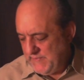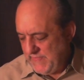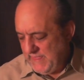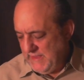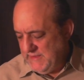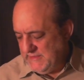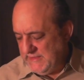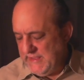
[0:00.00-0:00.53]

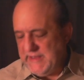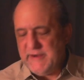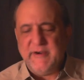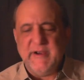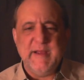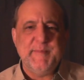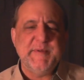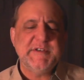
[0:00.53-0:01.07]
in
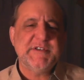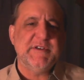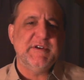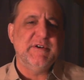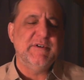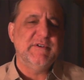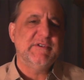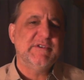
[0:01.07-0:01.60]
later
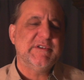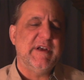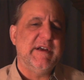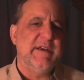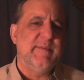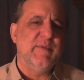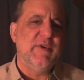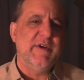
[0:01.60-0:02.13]
episodes,
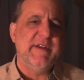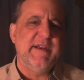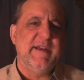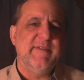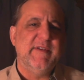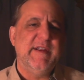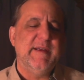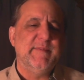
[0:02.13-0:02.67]
I am going to
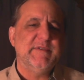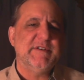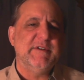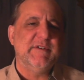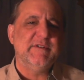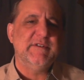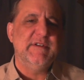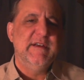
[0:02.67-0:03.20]
have an
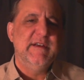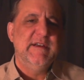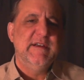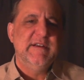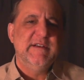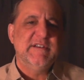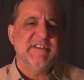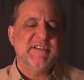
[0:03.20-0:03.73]
episode
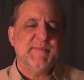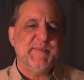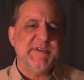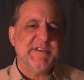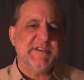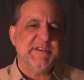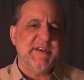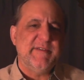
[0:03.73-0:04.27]

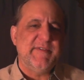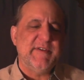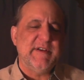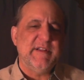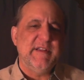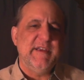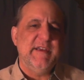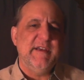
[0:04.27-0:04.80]

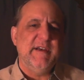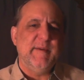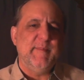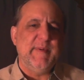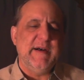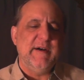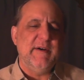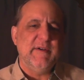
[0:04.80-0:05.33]
specifically
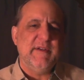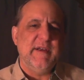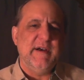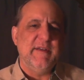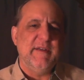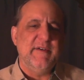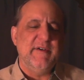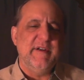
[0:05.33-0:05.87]
about
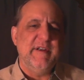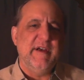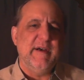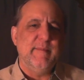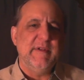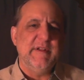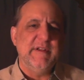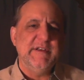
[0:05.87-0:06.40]
other
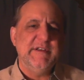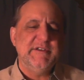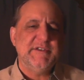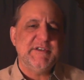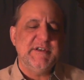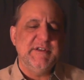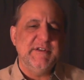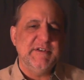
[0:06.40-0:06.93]
anomalies in